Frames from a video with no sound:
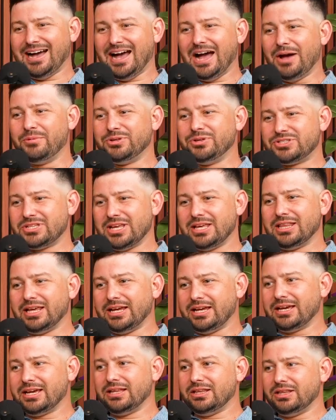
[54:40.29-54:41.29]
I would say
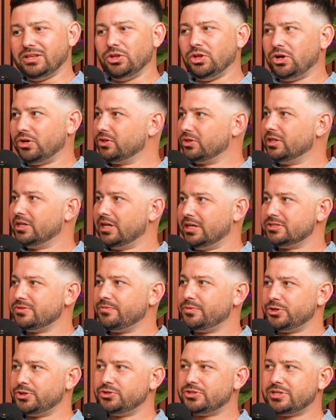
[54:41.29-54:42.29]
like along the lines of
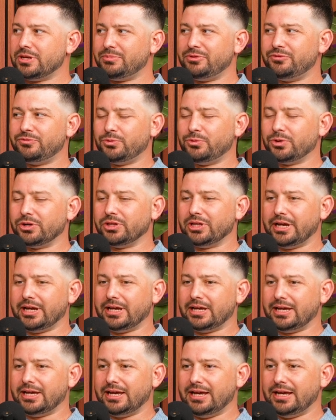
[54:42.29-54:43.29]
what you said before,
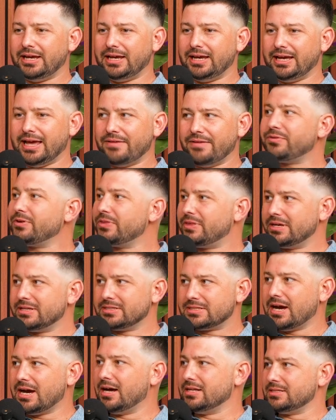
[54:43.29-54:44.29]
like everything is
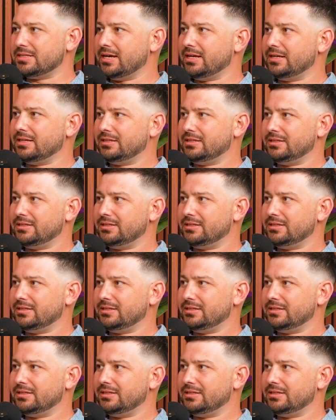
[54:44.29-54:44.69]
content.